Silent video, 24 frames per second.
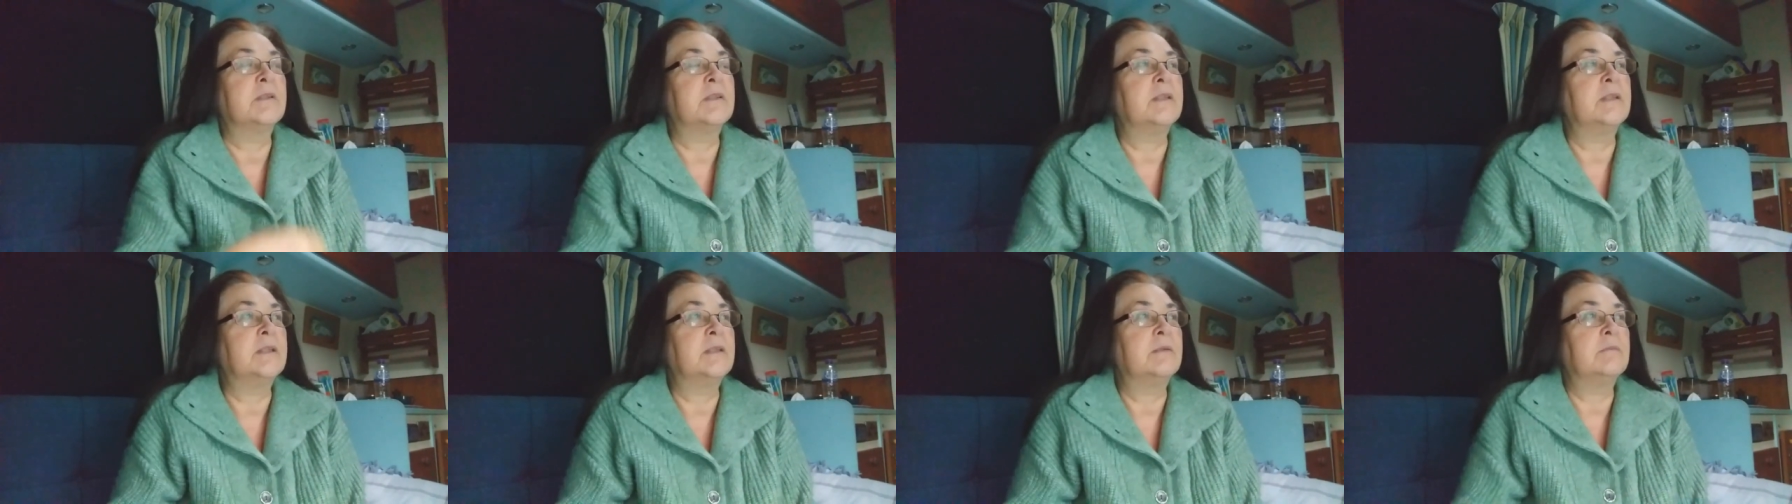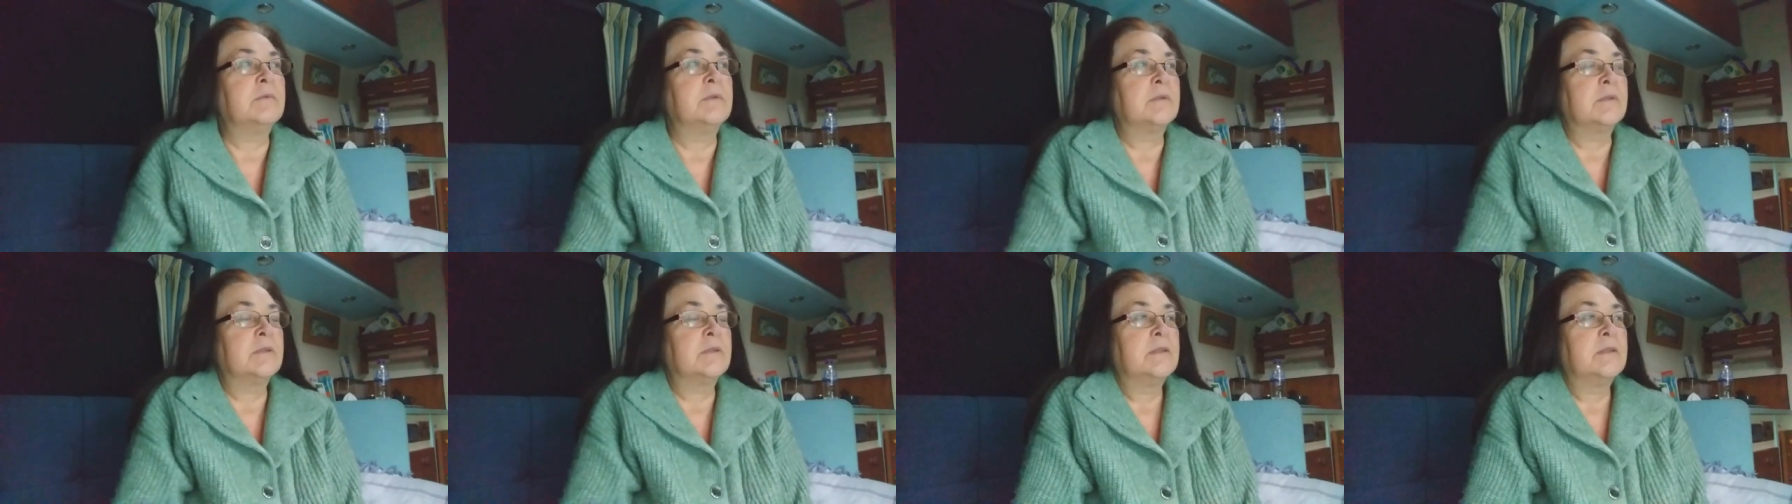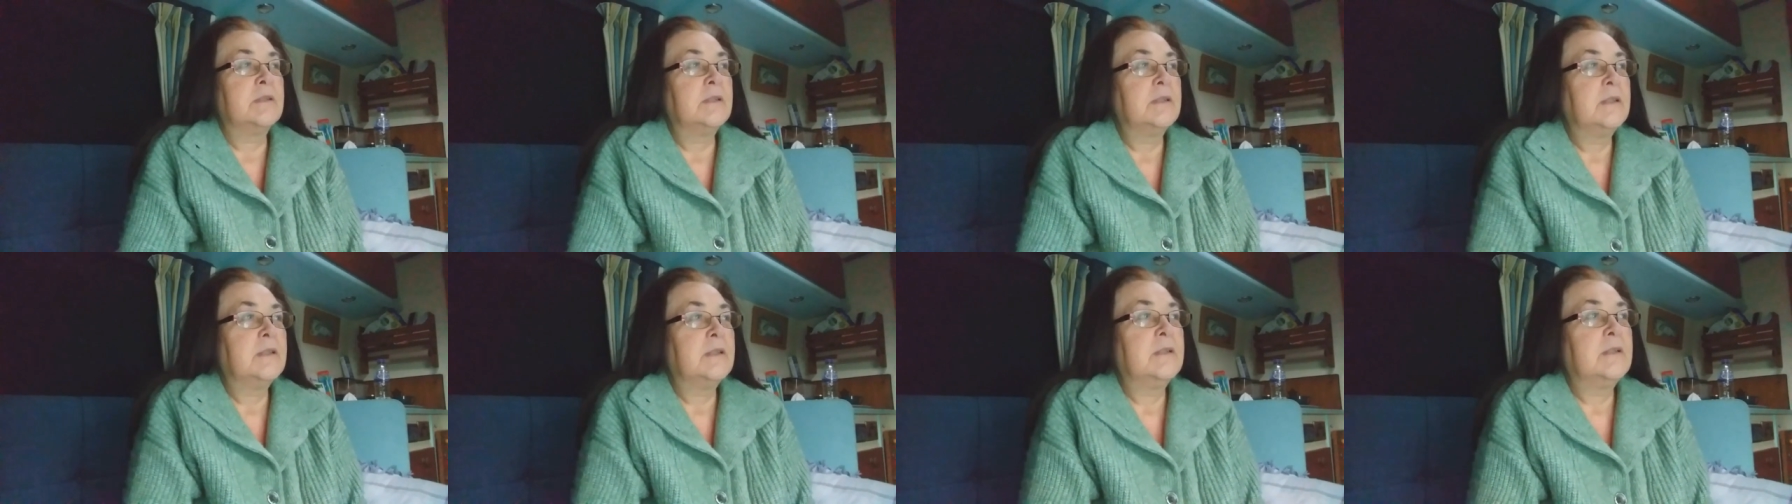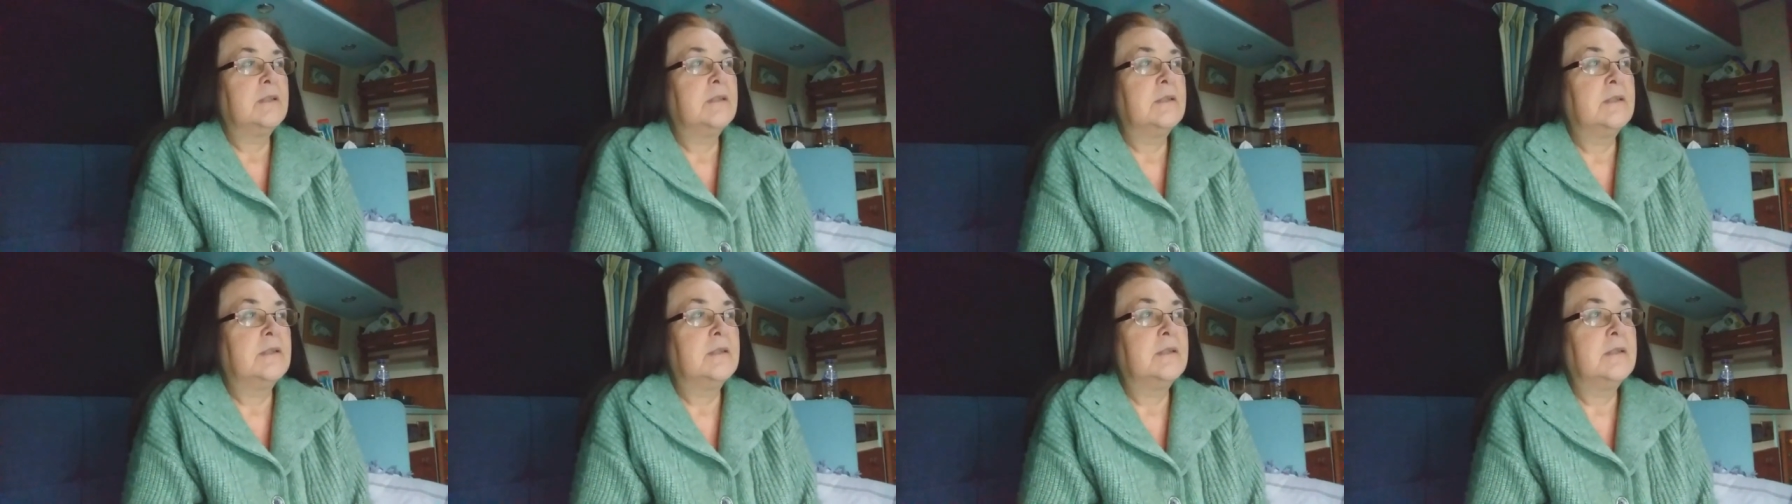think it was.
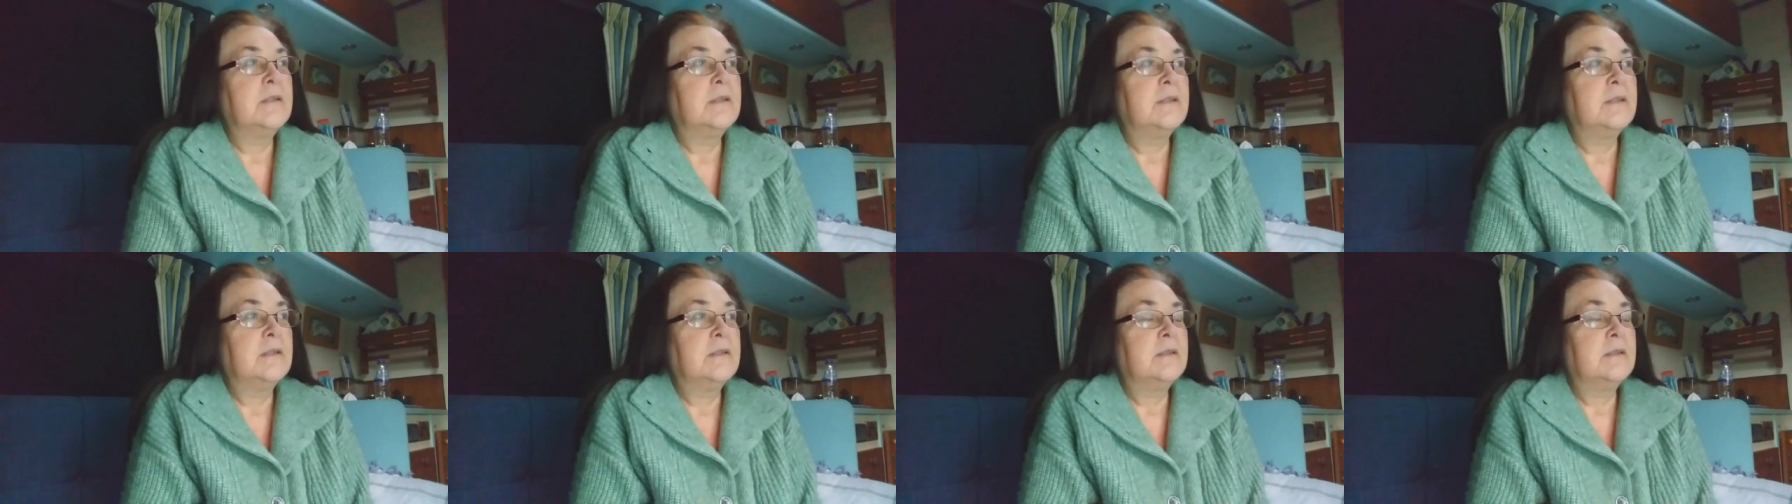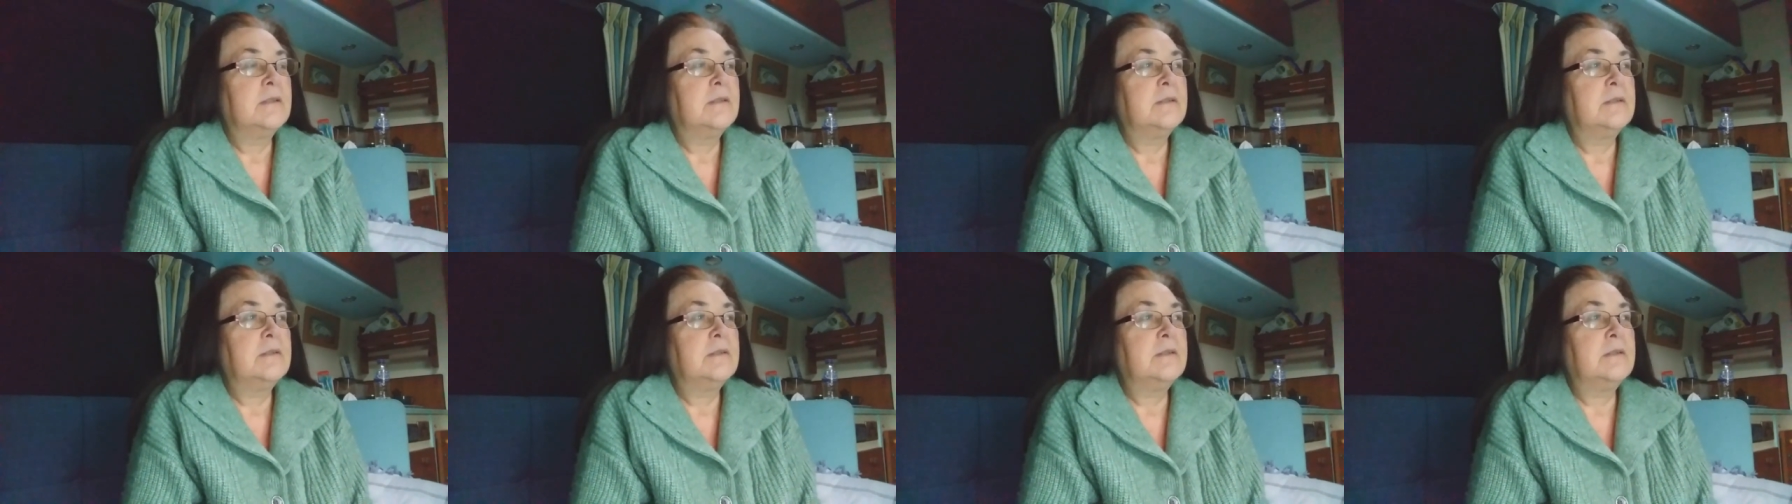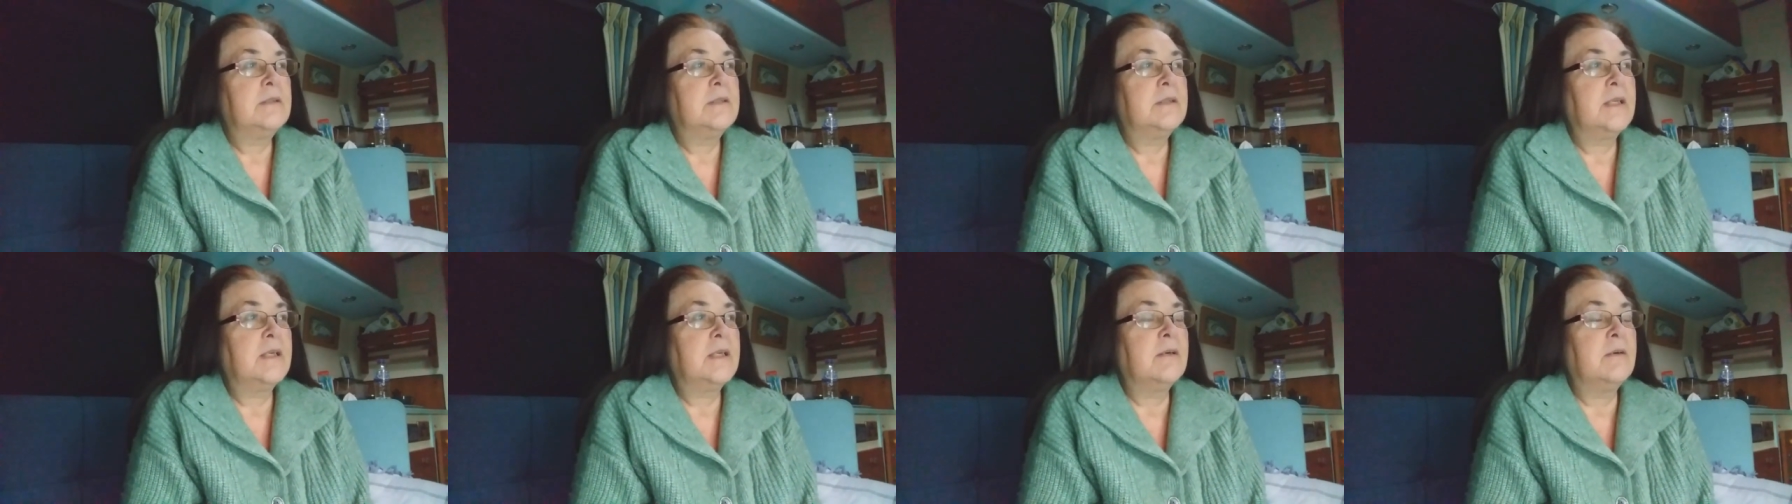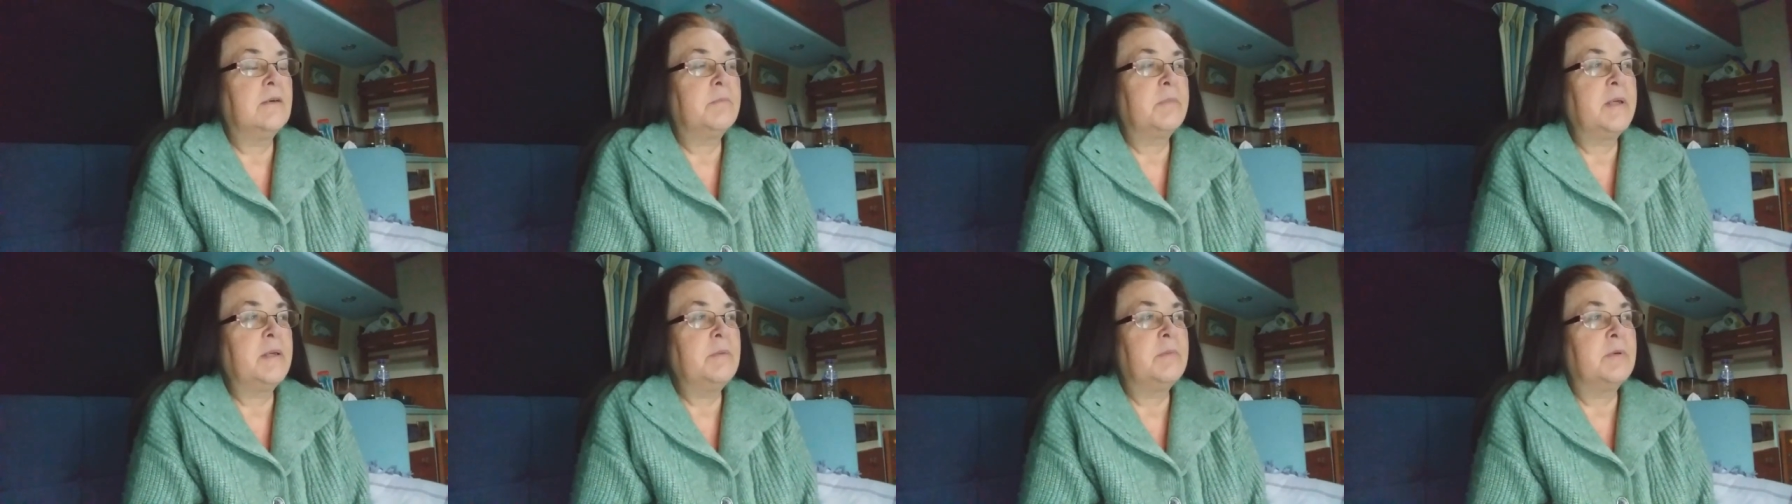Uh, they
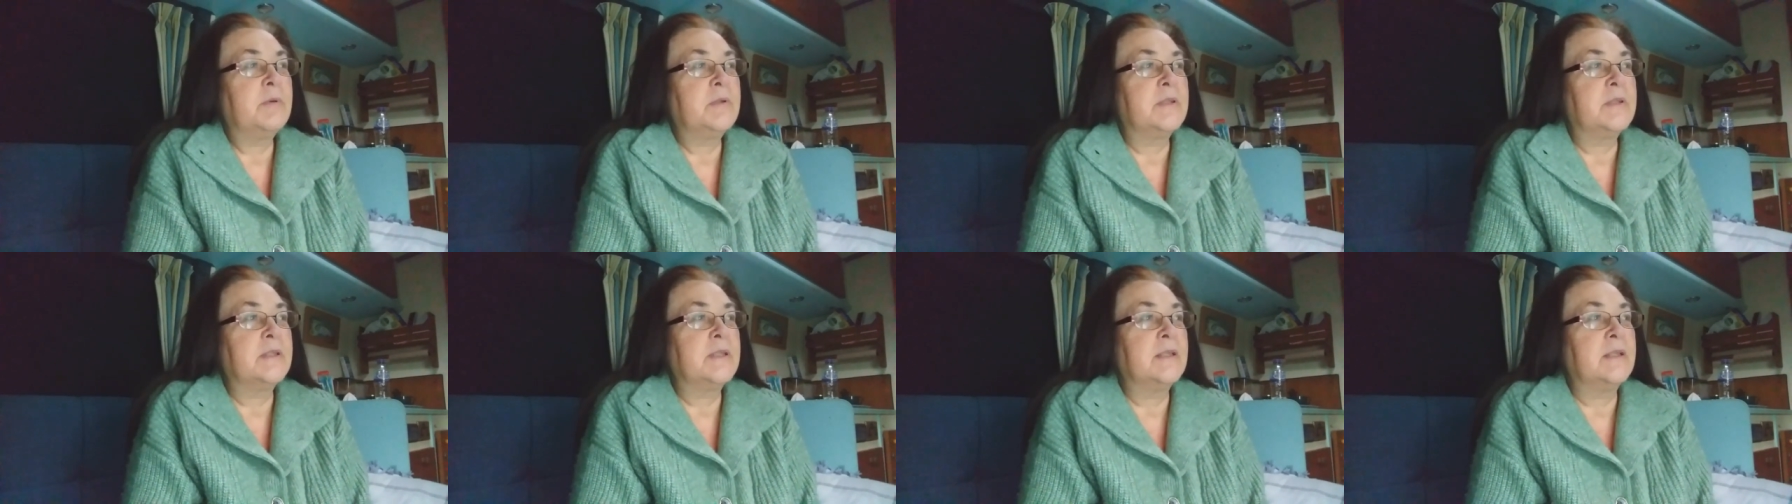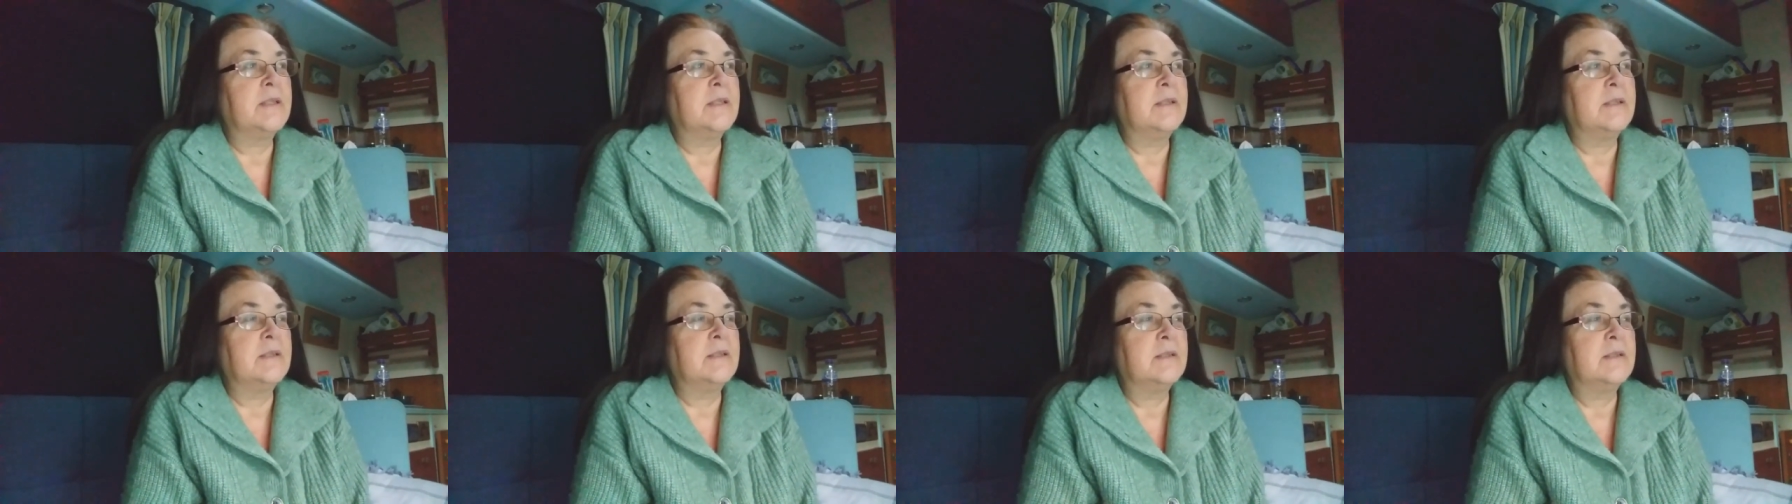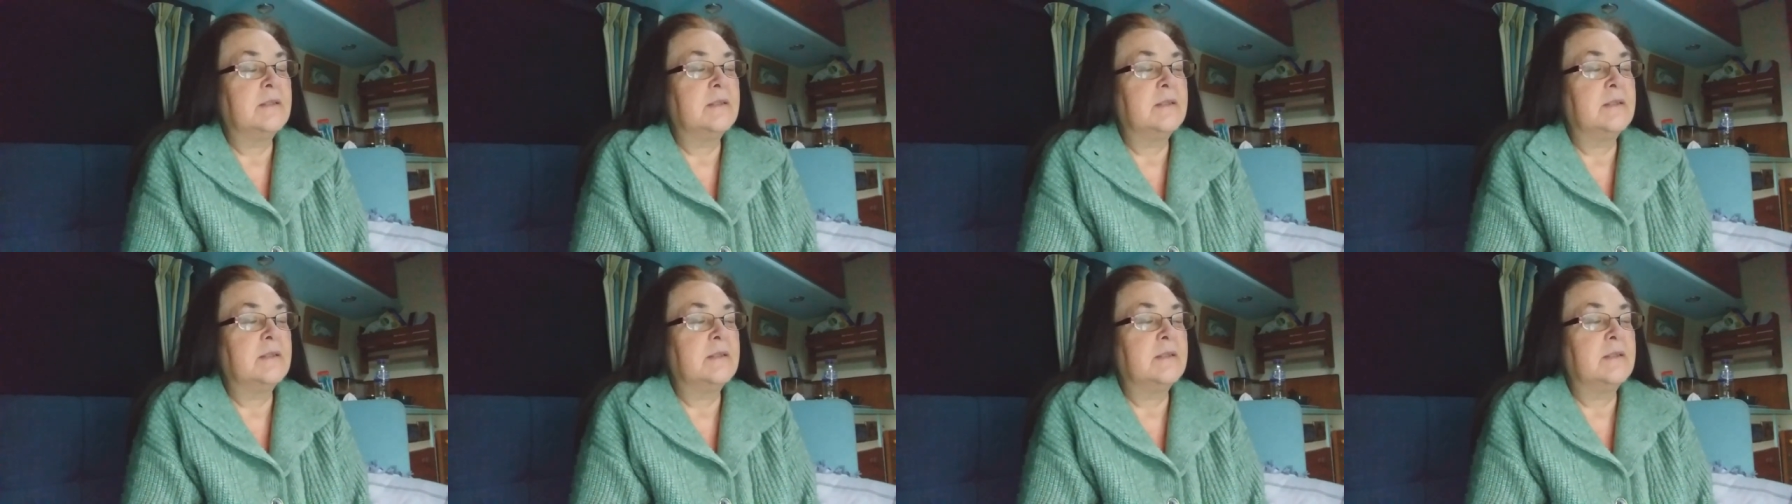got people to,